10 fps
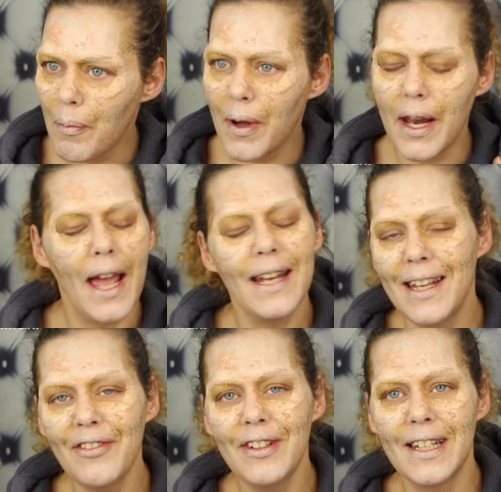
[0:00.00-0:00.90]
But I
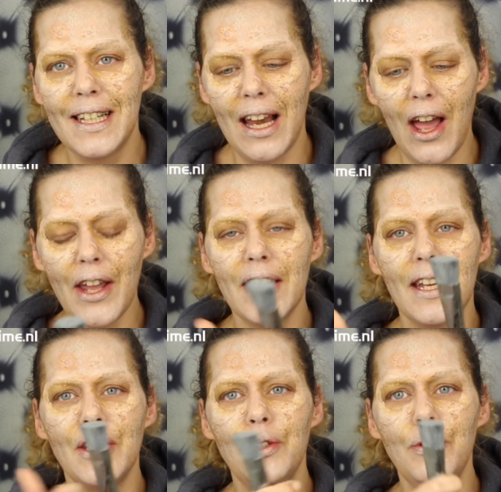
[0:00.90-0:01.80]
definitely like it.
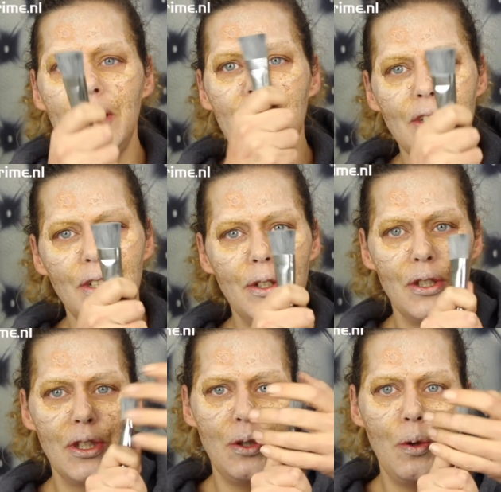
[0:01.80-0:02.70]
I do need to
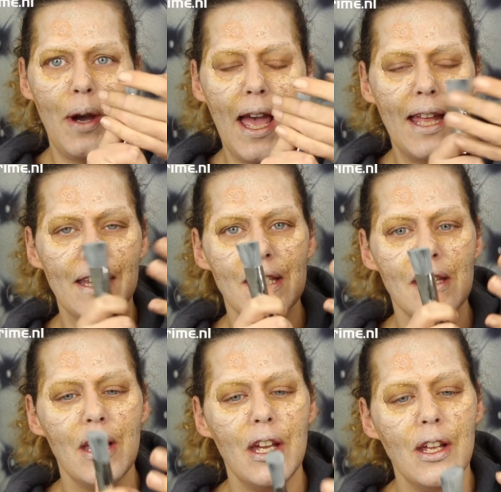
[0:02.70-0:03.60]
use two hands